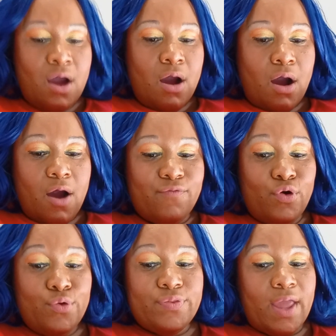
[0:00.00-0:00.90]
of
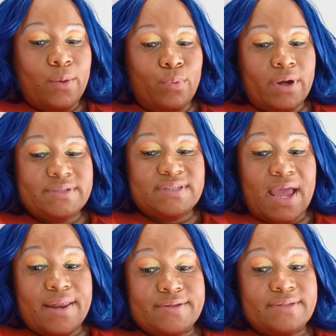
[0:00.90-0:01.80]
who they was
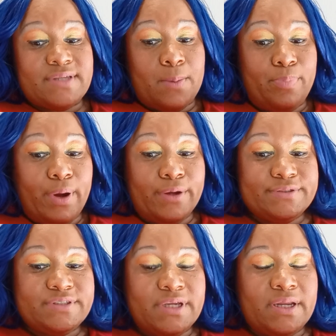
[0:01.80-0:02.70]
as a
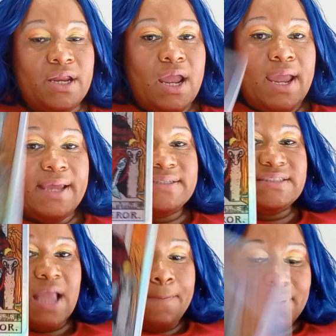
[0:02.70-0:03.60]
person and
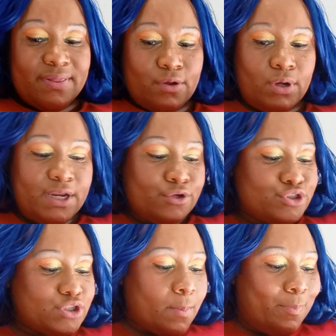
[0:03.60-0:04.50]
step in their
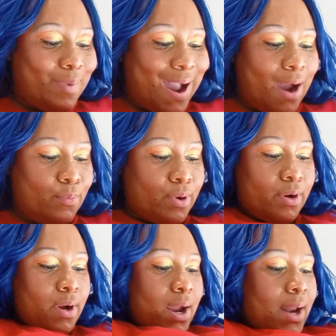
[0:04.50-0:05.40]
leadership power.
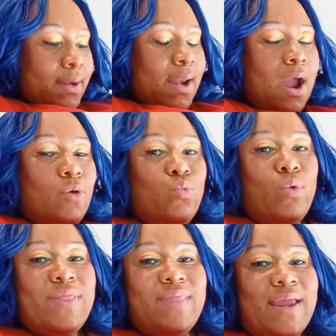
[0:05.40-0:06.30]
Now,
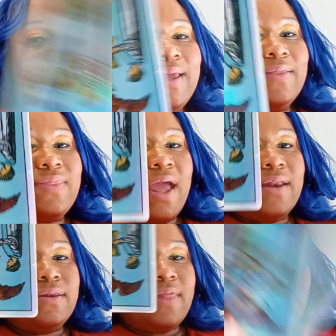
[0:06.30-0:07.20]
when they did that,
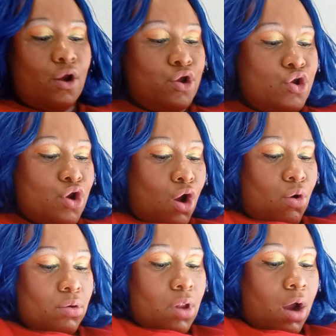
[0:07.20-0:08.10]
they're no
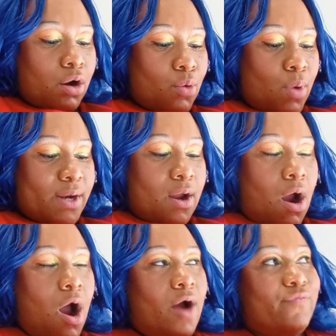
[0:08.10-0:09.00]
longer want to
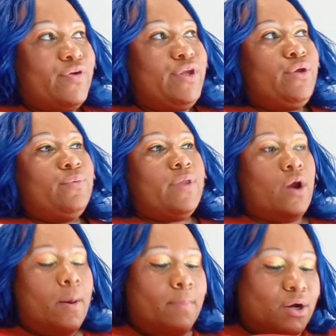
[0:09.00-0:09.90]
offer you
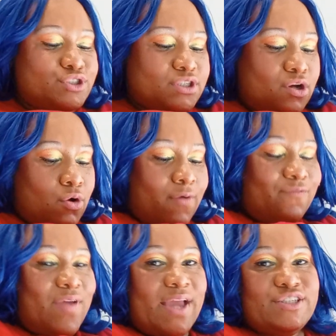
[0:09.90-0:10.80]
their emotional
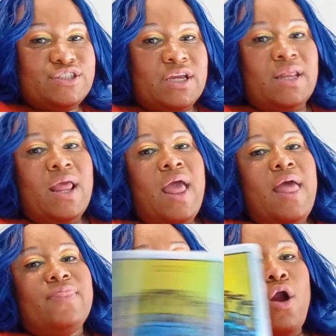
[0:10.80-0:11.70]
affection.
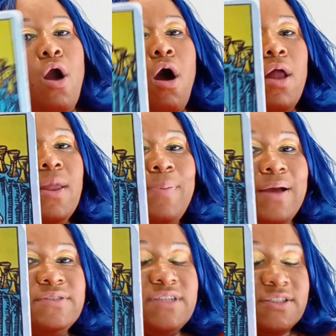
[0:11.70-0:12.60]
They're all
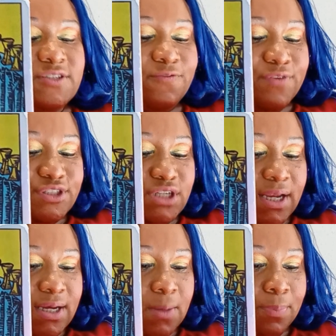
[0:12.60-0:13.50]
about self sufficient,
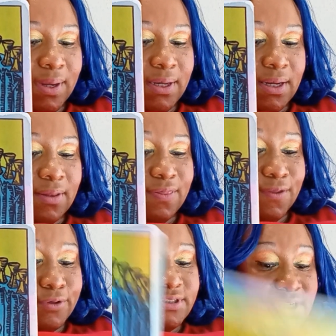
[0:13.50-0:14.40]
independent
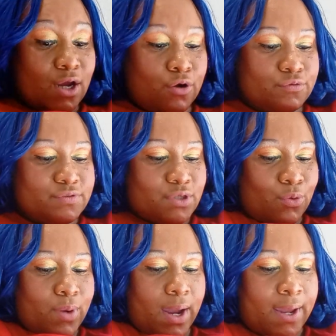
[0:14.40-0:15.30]
themselves,
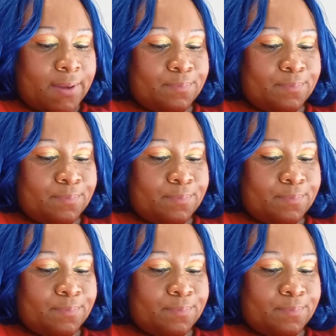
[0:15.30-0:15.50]
okay?